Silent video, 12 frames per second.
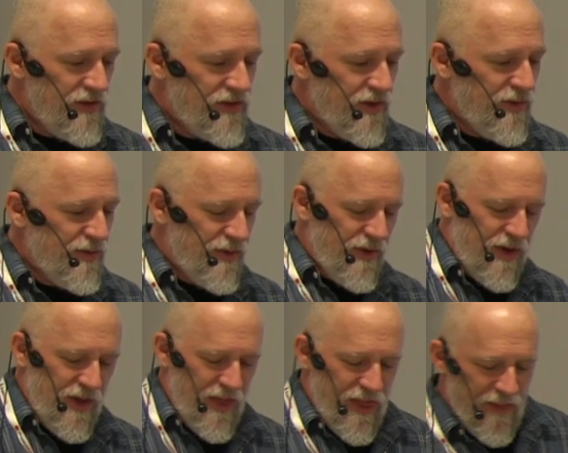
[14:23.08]
So
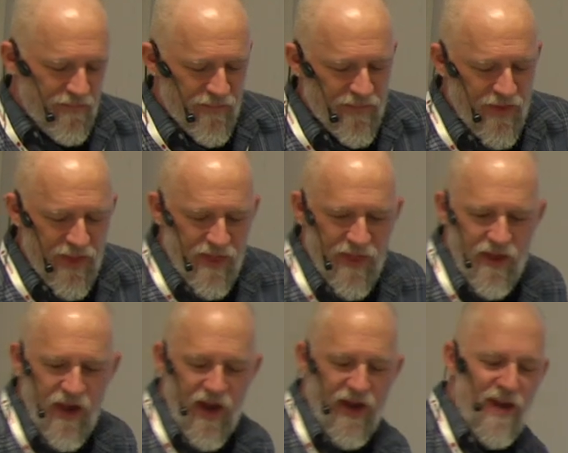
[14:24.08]

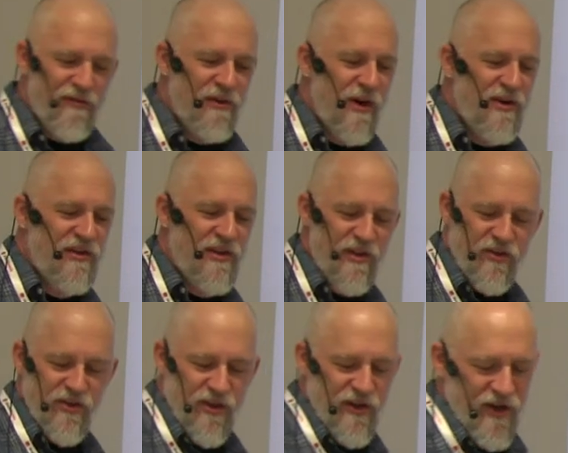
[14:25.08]
again, for our
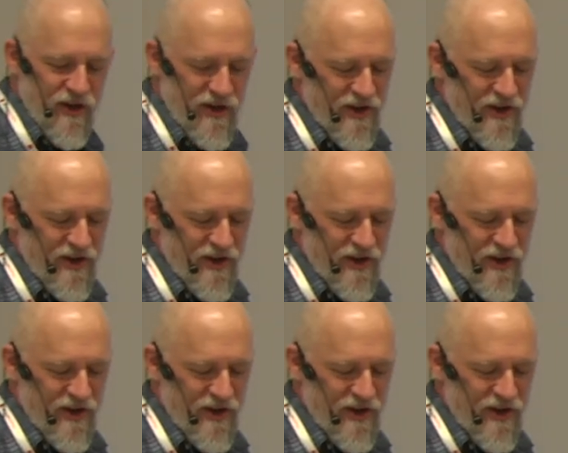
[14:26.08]
disclosure,